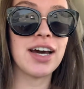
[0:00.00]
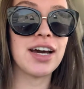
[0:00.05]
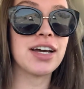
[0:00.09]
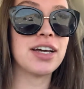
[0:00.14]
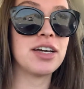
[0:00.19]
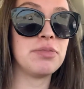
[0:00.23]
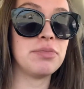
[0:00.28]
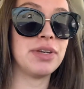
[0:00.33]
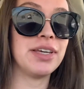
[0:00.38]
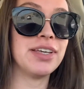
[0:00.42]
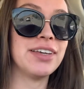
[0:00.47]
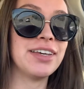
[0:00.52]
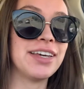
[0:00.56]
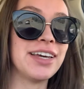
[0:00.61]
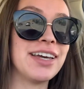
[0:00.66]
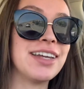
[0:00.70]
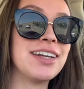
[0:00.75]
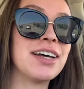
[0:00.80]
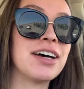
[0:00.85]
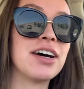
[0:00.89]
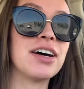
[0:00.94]
a
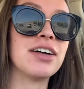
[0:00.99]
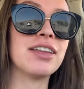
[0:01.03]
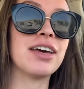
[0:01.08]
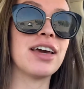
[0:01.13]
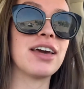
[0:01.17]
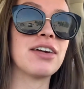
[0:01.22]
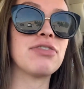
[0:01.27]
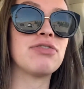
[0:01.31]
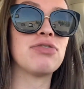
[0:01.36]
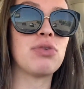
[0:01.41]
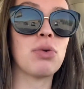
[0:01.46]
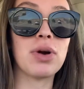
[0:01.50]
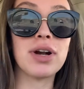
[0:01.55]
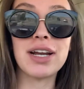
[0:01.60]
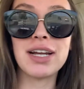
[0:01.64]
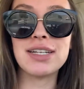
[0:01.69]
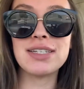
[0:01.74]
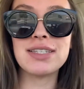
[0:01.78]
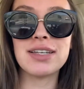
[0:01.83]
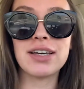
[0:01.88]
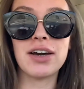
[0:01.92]
chameleon like 4
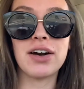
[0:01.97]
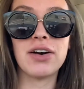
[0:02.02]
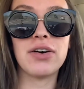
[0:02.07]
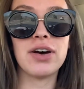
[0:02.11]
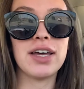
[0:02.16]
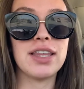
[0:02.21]
days ago,